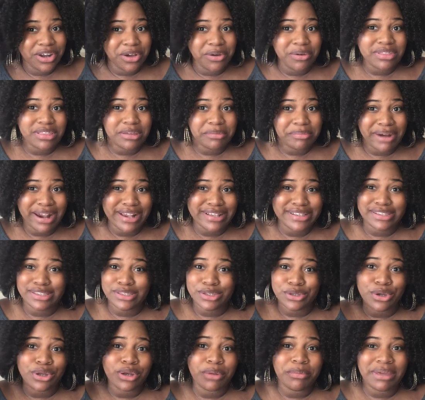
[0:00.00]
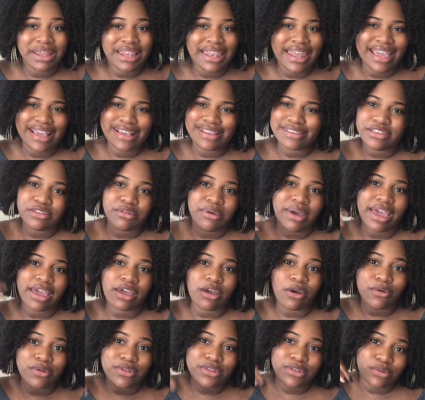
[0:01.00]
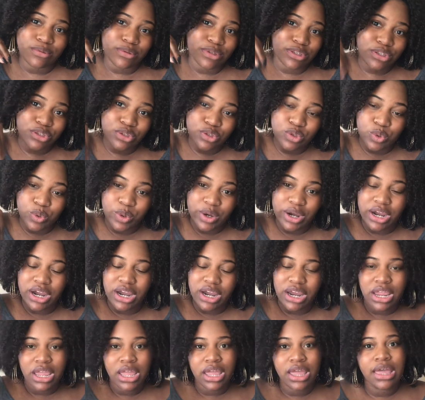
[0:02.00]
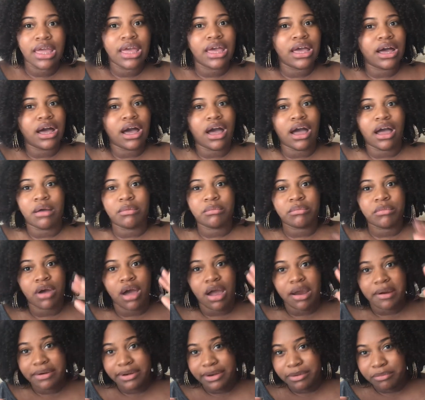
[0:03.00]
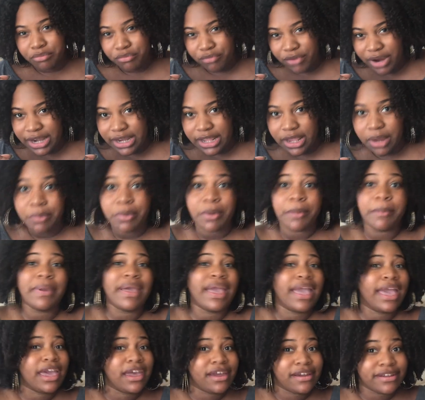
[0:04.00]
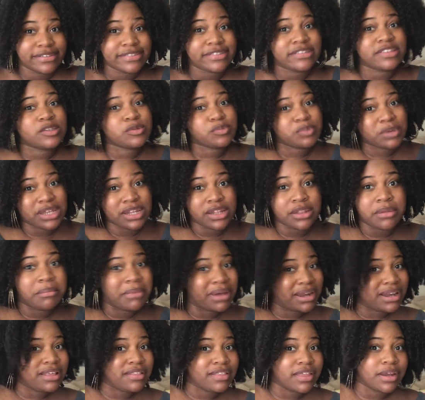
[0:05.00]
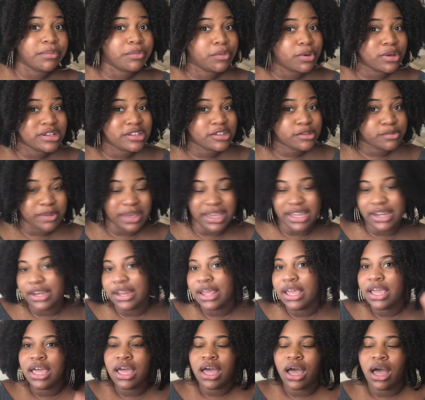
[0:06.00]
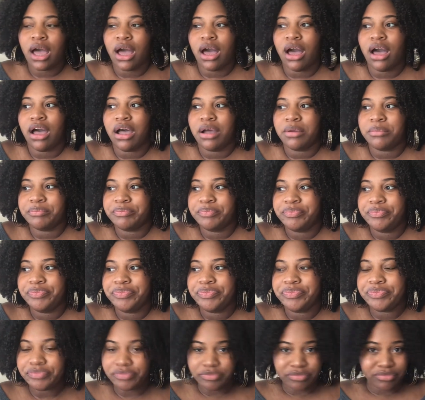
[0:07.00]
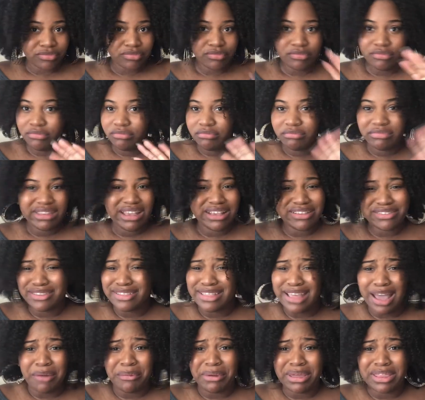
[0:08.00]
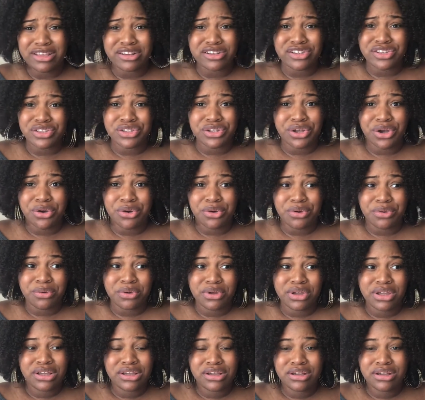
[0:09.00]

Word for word: know what the prices are going to be like so I go into a store um, already ready and prepared to spend the money that I'm going to spend um, so that way there's no